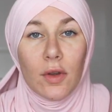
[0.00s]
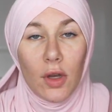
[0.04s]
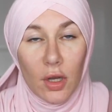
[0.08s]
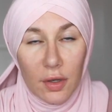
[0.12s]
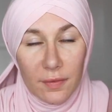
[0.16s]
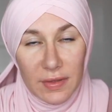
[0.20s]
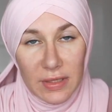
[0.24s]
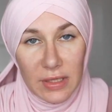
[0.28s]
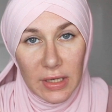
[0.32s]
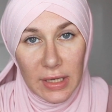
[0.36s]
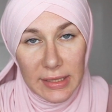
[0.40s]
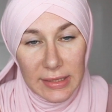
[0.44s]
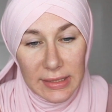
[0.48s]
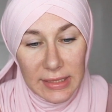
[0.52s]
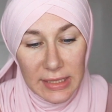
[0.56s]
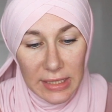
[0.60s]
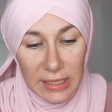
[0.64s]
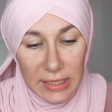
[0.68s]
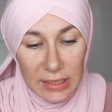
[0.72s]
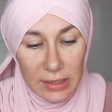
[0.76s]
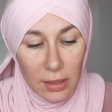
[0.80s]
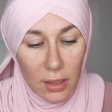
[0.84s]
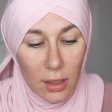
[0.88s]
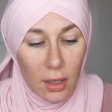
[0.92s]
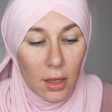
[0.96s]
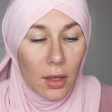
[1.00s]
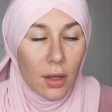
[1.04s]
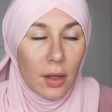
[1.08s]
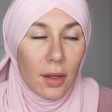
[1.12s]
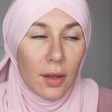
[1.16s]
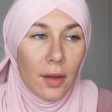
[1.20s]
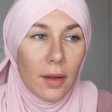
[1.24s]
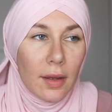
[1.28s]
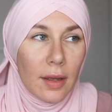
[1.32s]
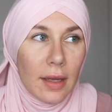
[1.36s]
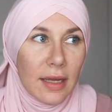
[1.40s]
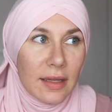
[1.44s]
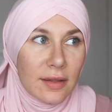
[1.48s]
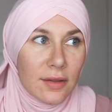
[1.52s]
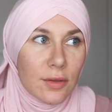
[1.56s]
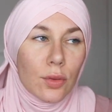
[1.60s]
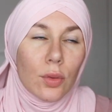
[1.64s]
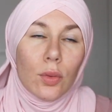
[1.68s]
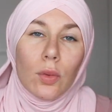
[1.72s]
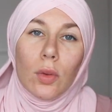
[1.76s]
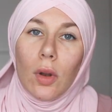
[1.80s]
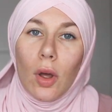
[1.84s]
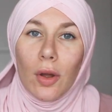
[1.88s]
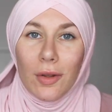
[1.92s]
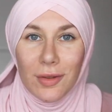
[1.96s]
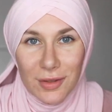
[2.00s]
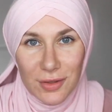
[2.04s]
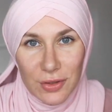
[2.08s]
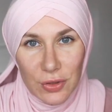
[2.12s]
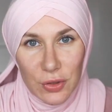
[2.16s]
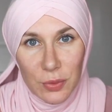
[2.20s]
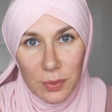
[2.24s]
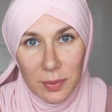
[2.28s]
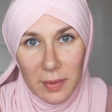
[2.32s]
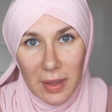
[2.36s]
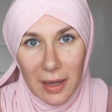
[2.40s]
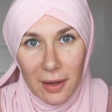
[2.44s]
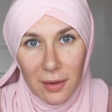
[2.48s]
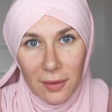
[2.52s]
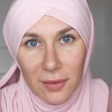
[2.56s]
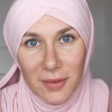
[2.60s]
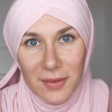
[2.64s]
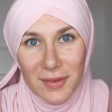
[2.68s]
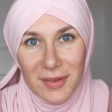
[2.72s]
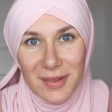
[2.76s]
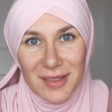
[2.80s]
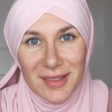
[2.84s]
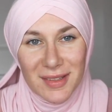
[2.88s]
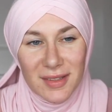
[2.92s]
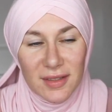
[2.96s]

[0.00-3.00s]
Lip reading: COVID-19, it's all on Zoom now.